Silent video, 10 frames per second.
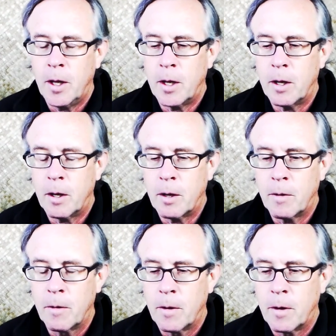And uh,
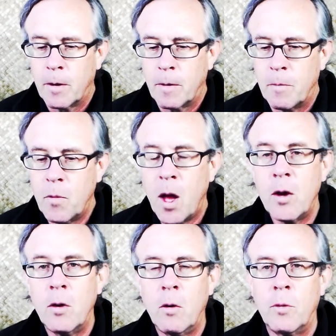
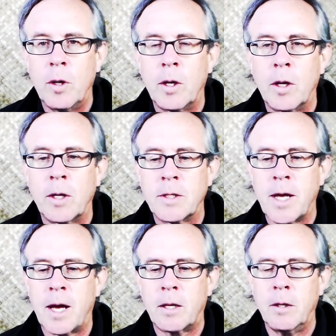not knowing
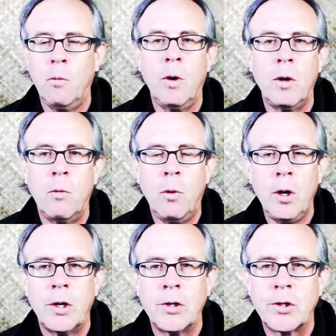exactly what it
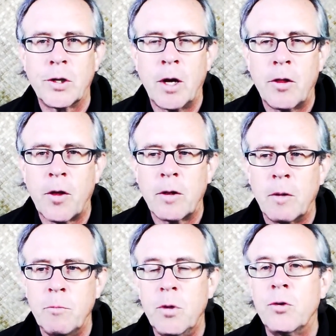was, I
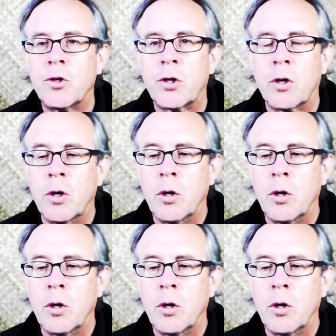thought that music